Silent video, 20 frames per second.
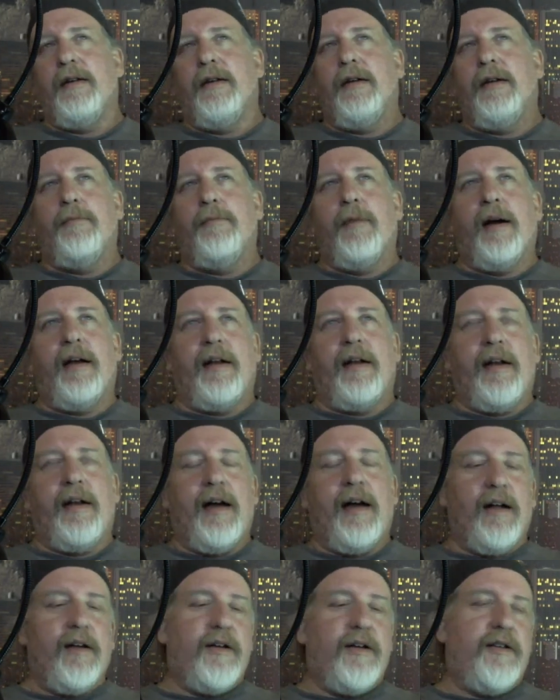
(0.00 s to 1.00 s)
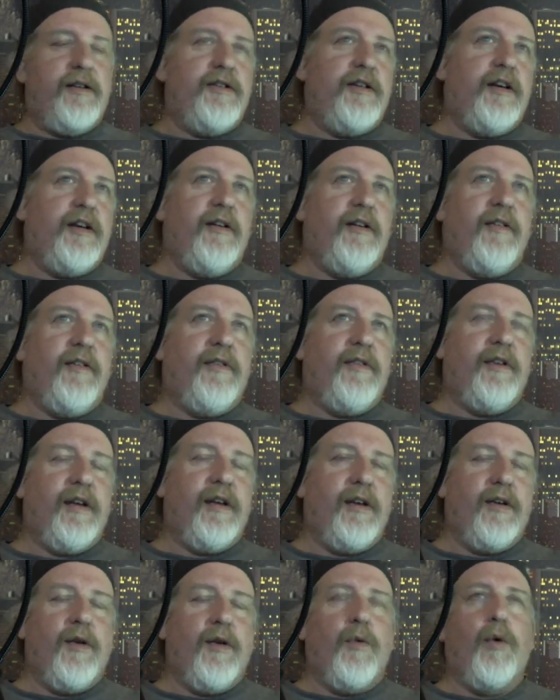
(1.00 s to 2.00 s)
my analogy of
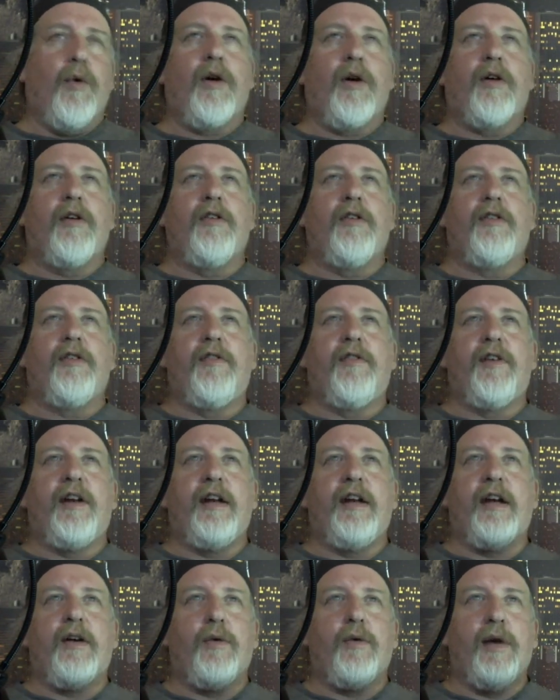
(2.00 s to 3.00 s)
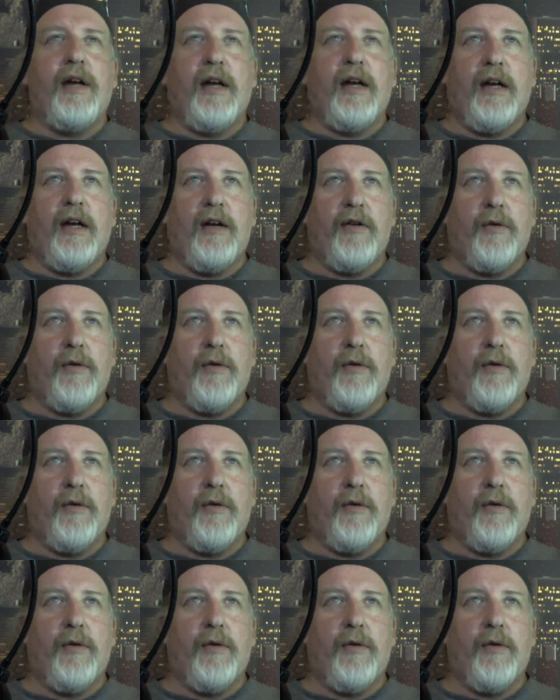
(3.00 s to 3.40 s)
the workers of iniquity,